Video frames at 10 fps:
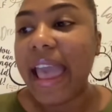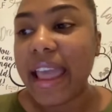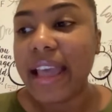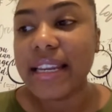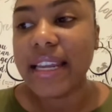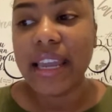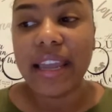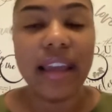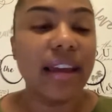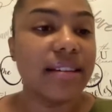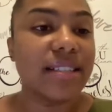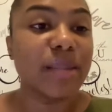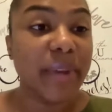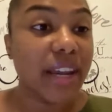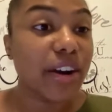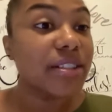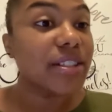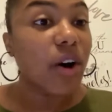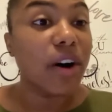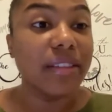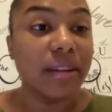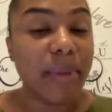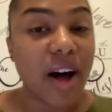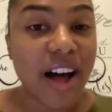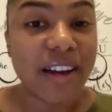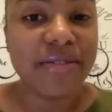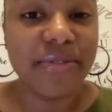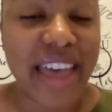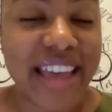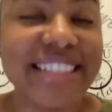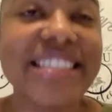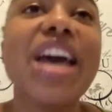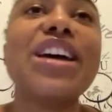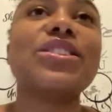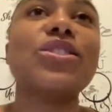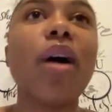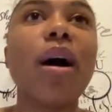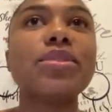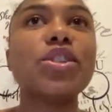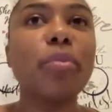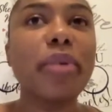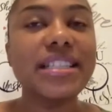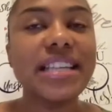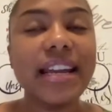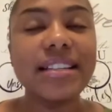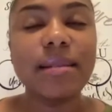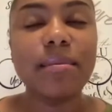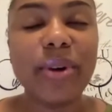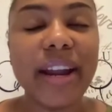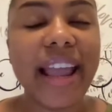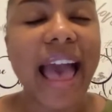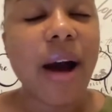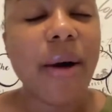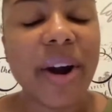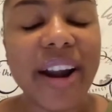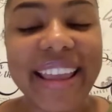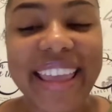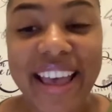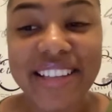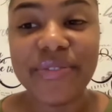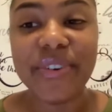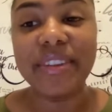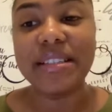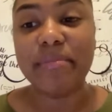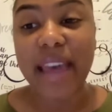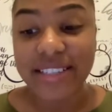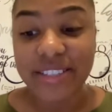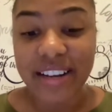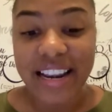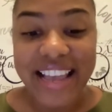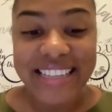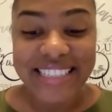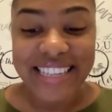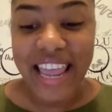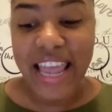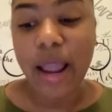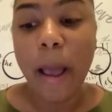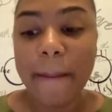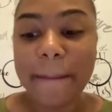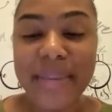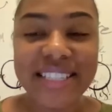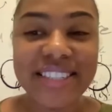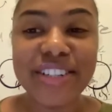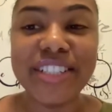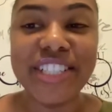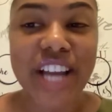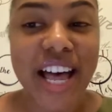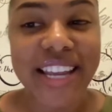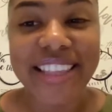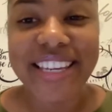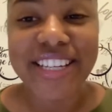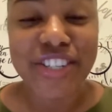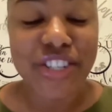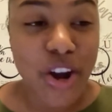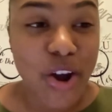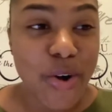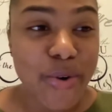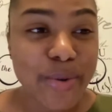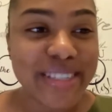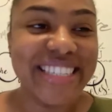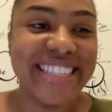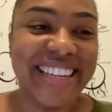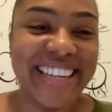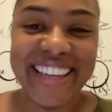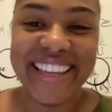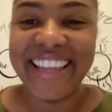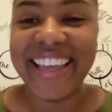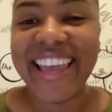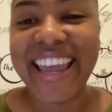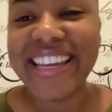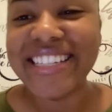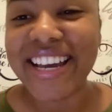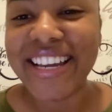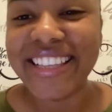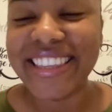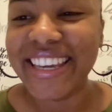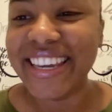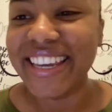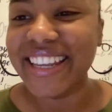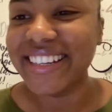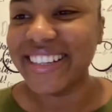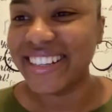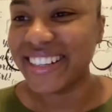And he is speakers on the PodFest. So I'm super excited to bring our guest for this masterclass today, Mr. Jonathan Jones. Hey, Jonathan.